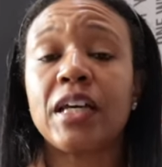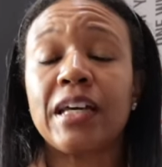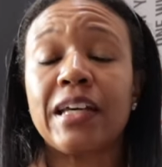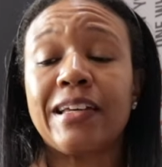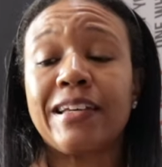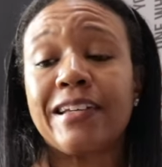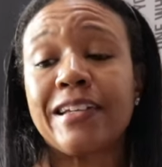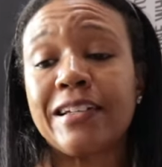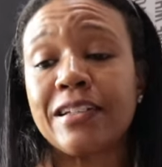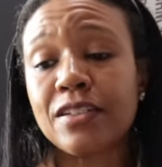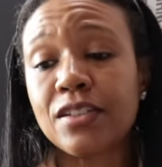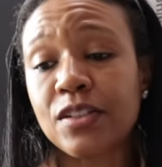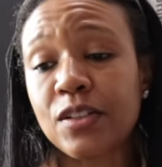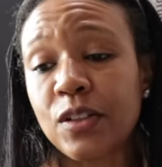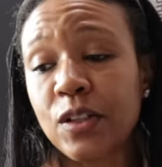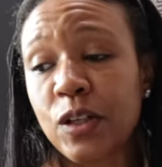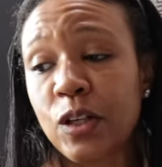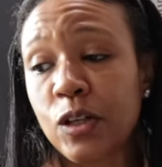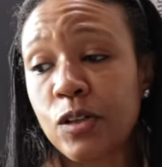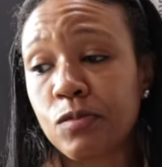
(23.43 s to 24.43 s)
And
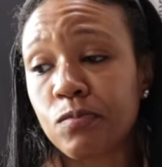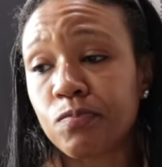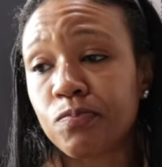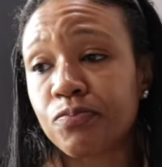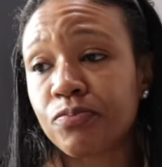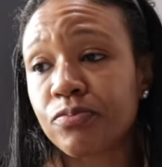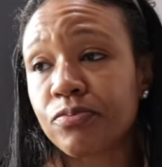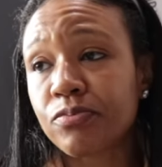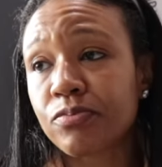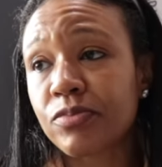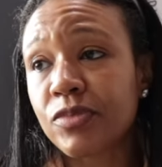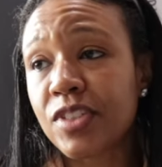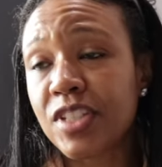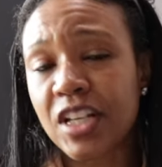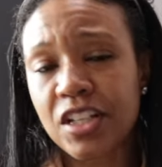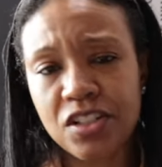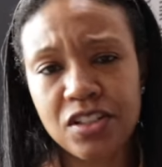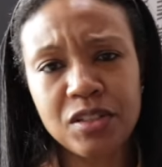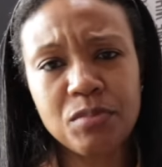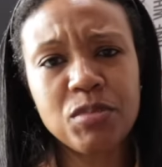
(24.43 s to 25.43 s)
um, it's
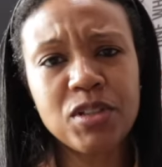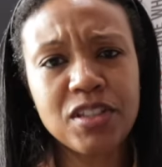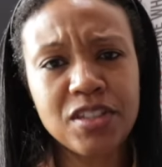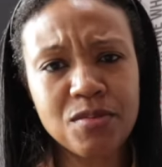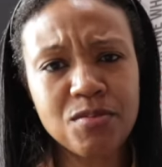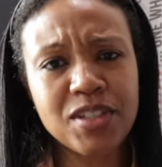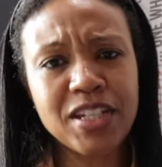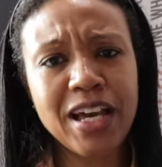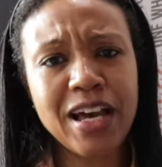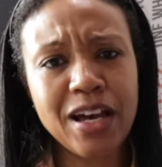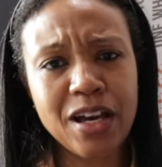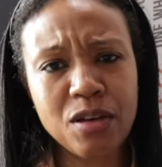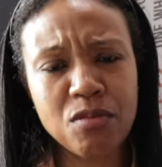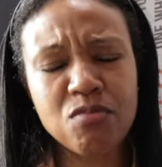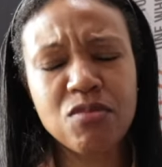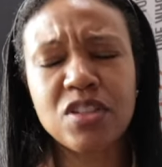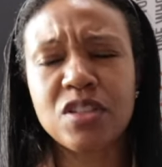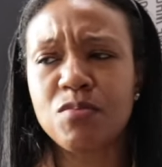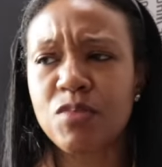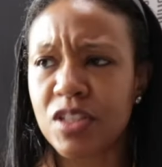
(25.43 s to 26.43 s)
actually been some time.
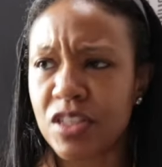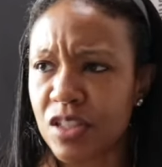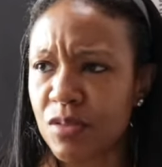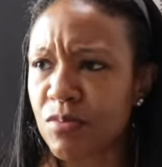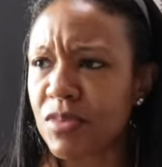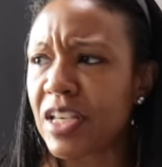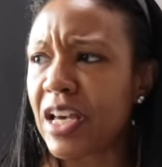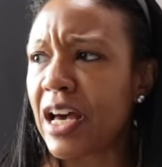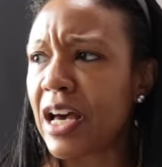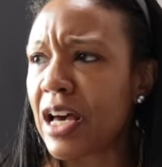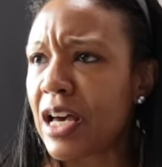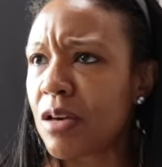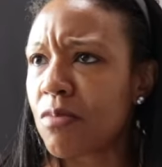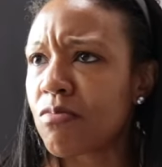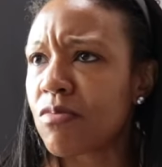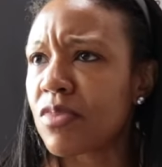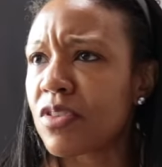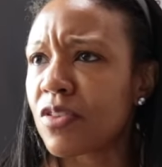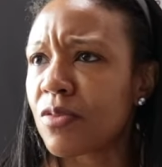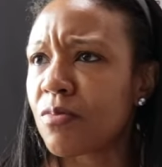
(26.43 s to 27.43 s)
It's been some
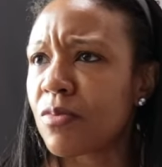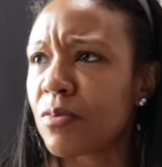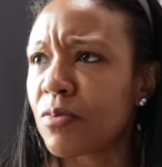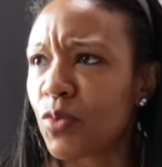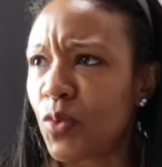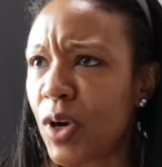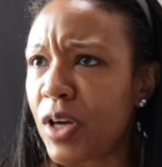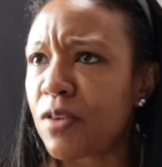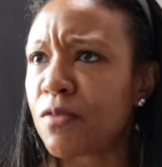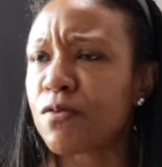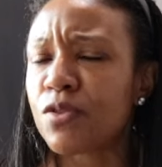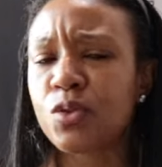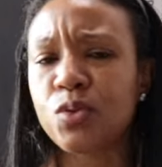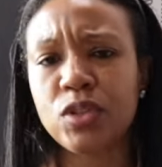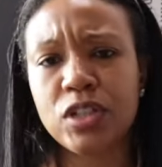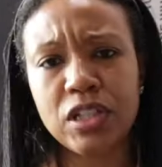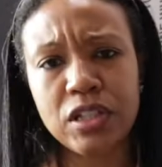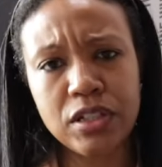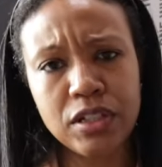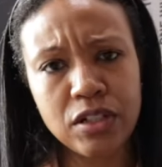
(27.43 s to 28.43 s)
time, some quite a few
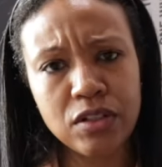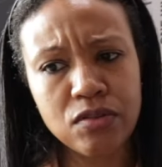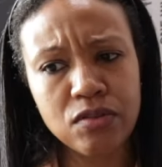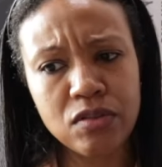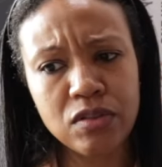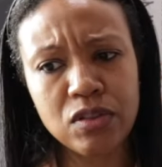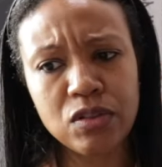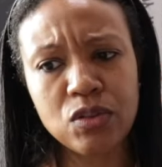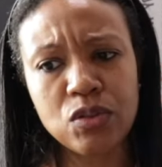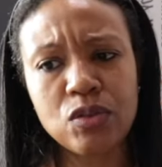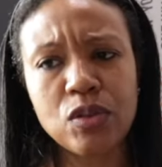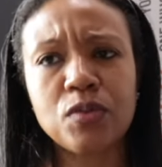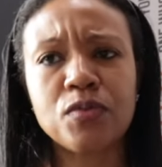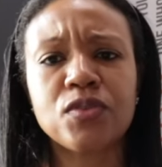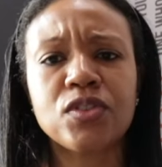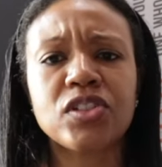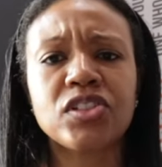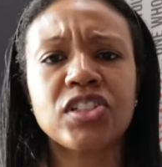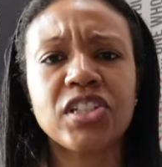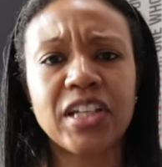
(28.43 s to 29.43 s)
years, a little
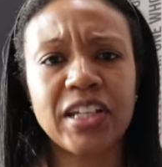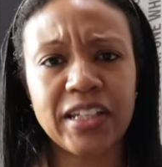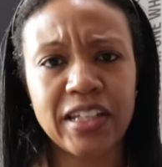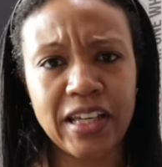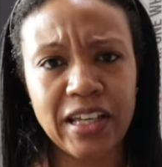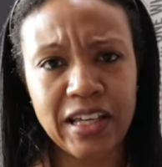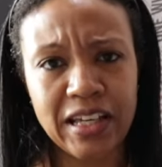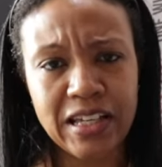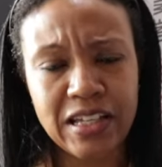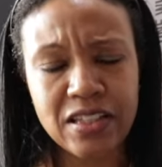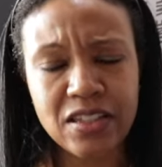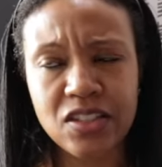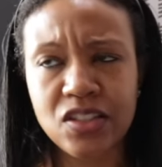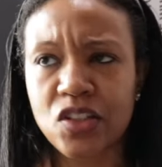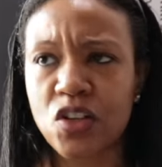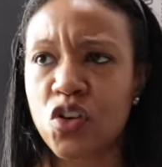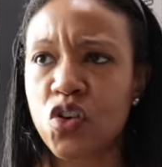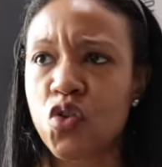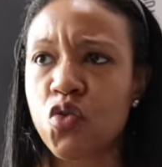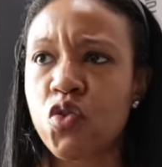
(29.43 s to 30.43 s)
over a decade,
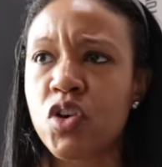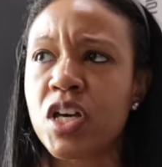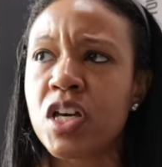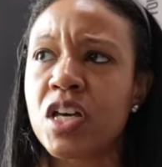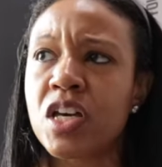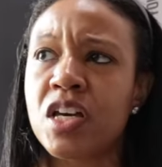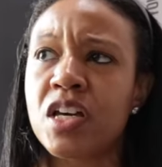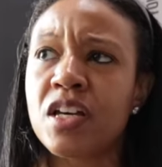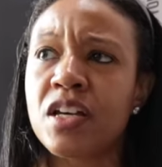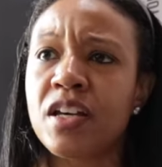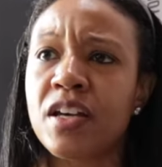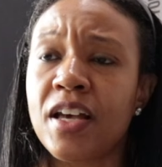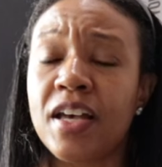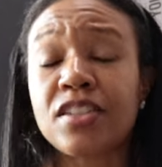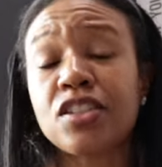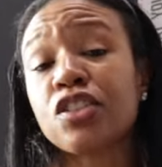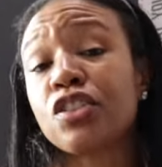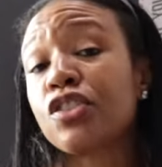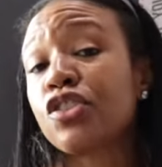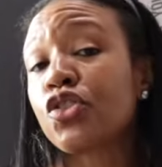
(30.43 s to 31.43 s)
so
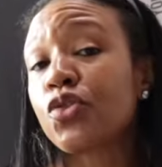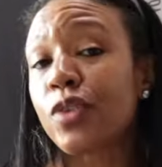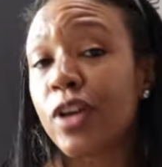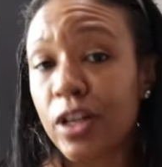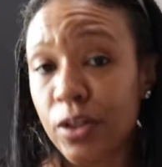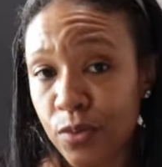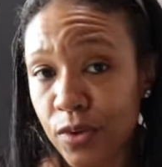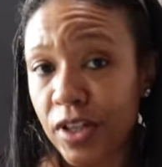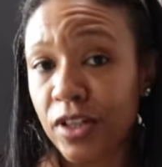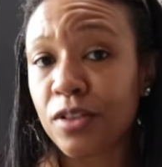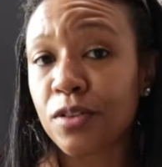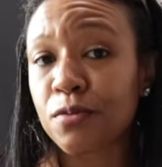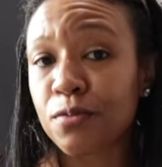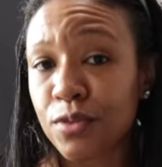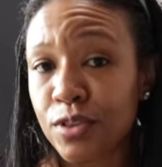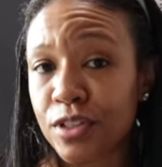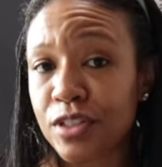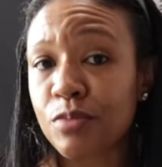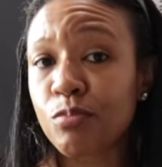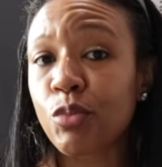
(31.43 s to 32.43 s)
that's a good track record
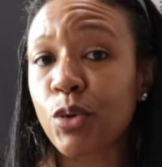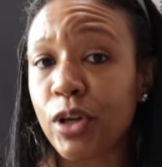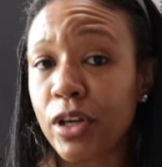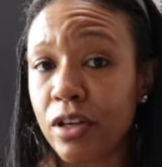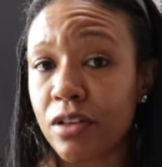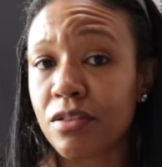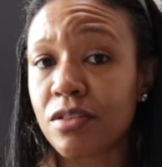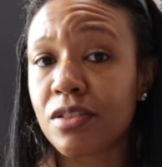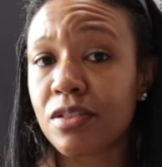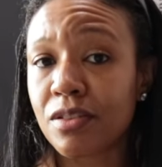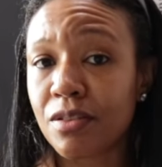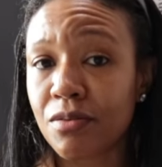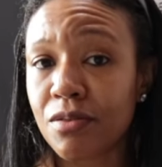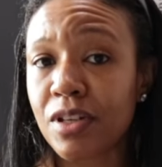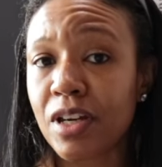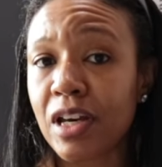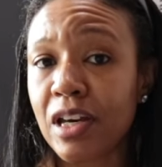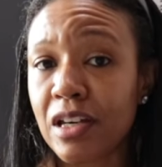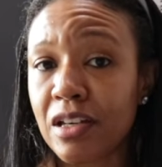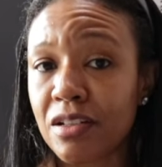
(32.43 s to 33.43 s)
for this brand,
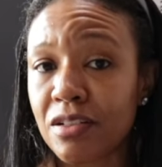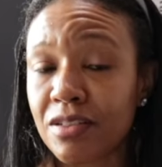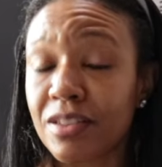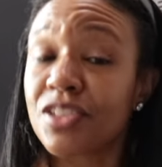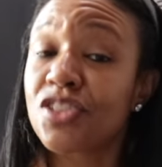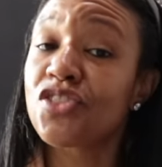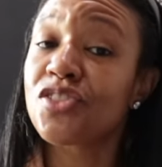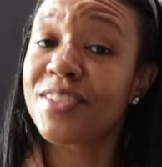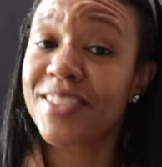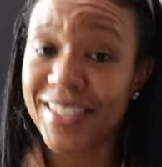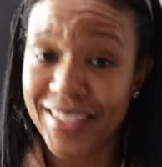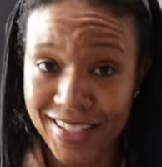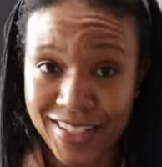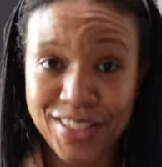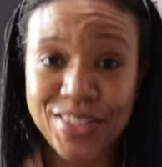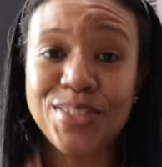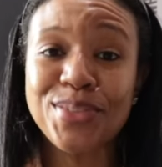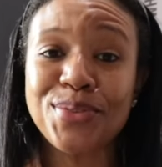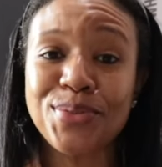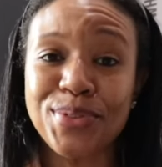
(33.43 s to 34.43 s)
okay? Let's just get
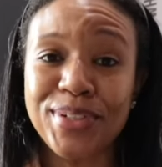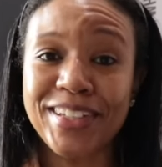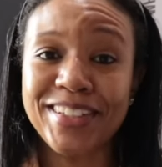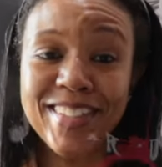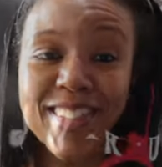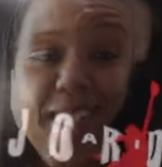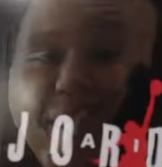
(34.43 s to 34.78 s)
into it.